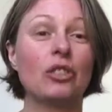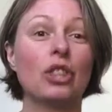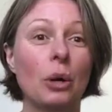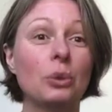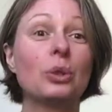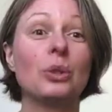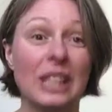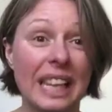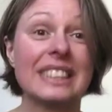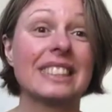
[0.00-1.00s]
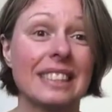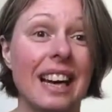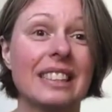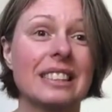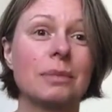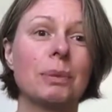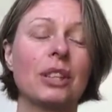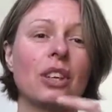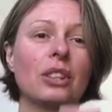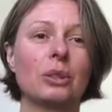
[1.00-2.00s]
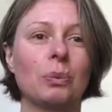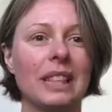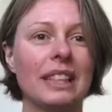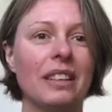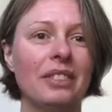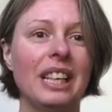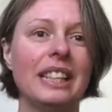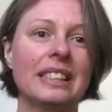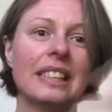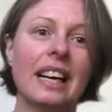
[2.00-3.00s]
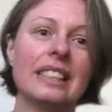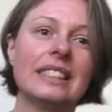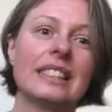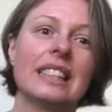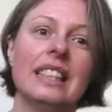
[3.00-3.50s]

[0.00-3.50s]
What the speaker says: no to late nights, because when I have a late night,